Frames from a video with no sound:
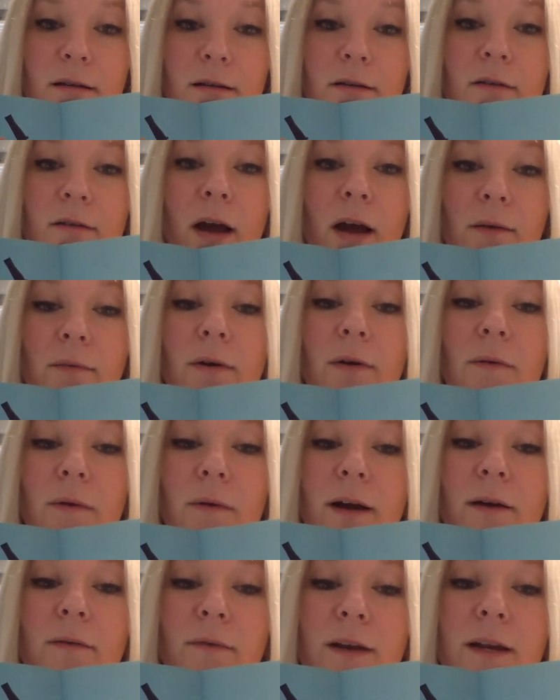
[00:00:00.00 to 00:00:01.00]
Right, we
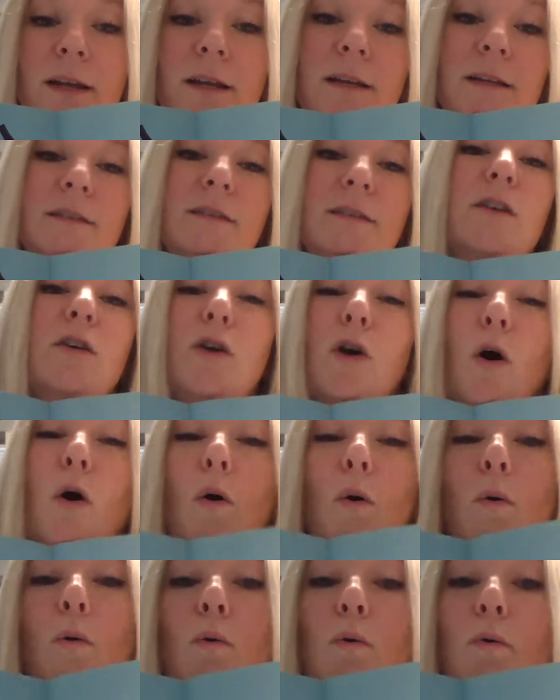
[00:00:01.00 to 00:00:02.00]
wear it when it is
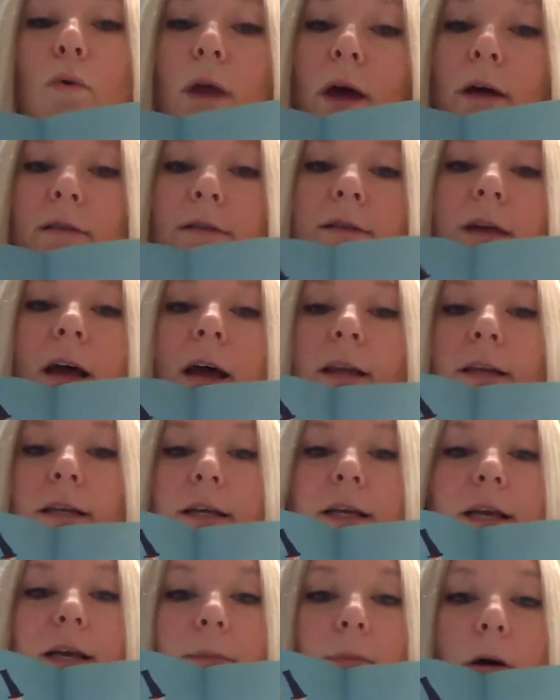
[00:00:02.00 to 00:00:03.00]
cold outside to
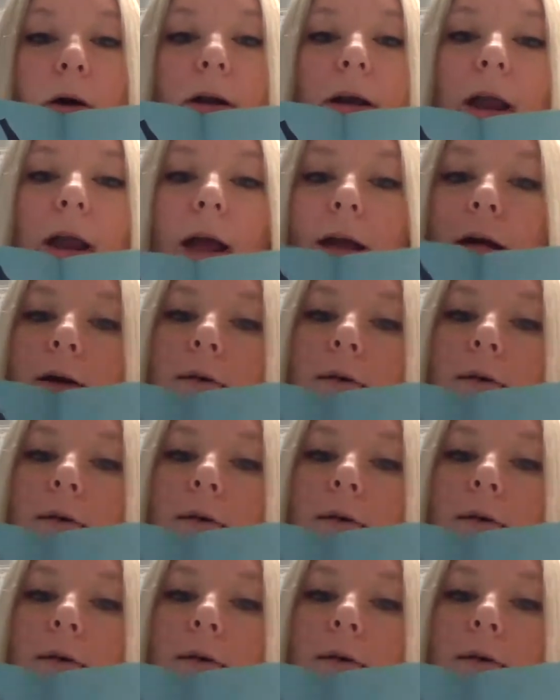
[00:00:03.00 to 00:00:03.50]
keep our neck